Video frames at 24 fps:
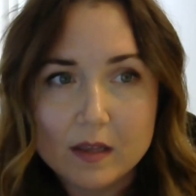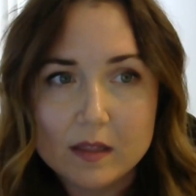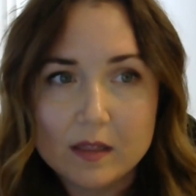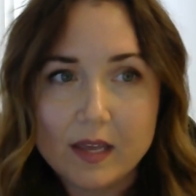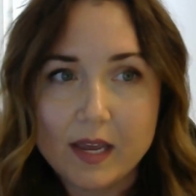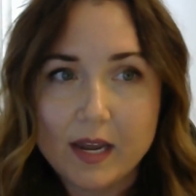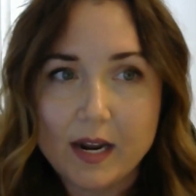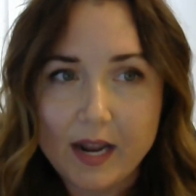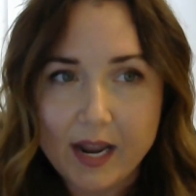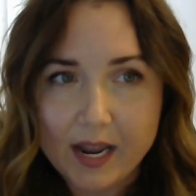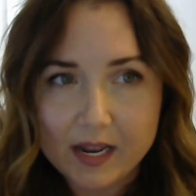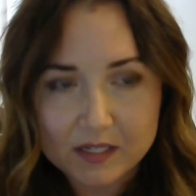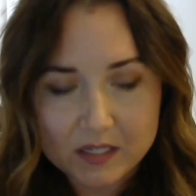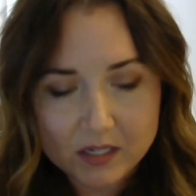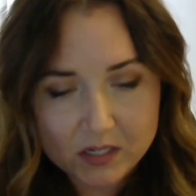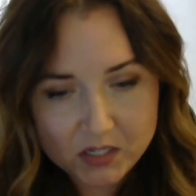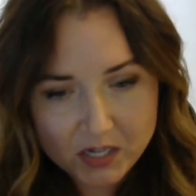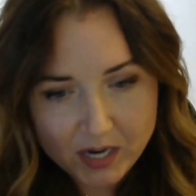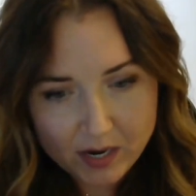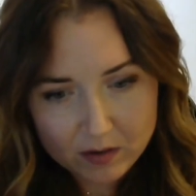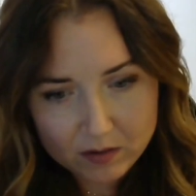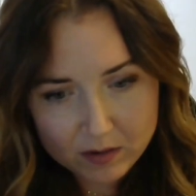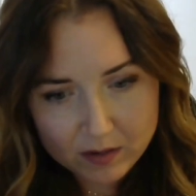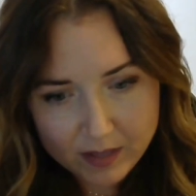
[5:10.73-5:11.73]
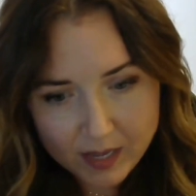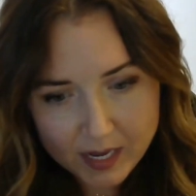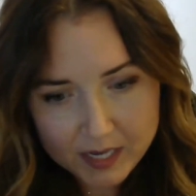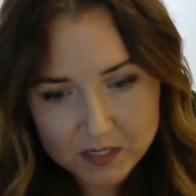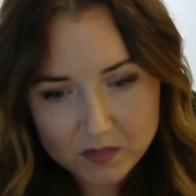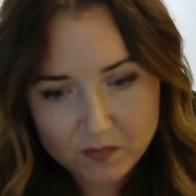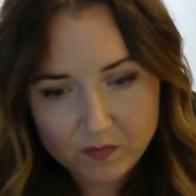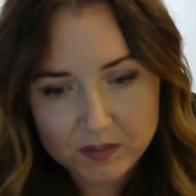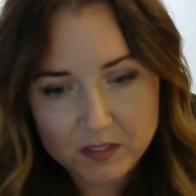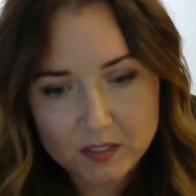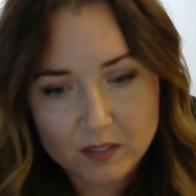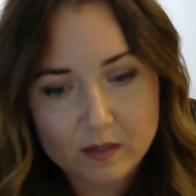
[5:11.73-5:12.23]
that as a
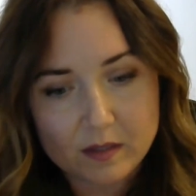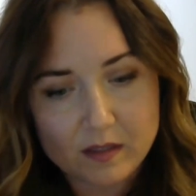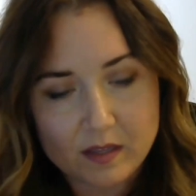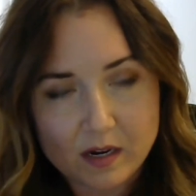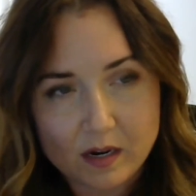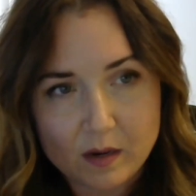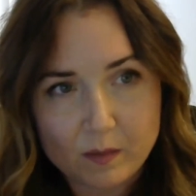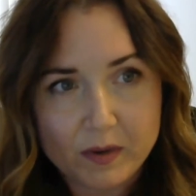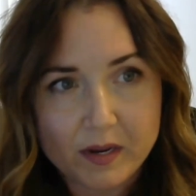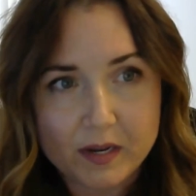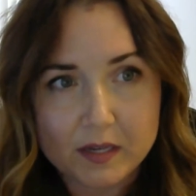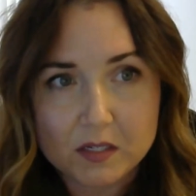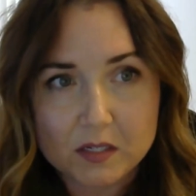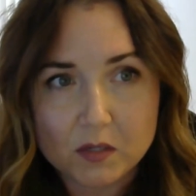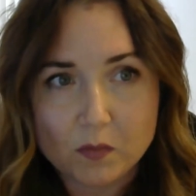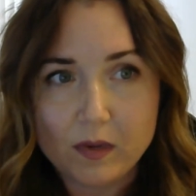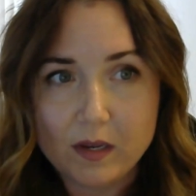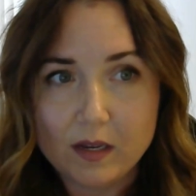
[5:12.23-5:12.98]
generalized physical therapist,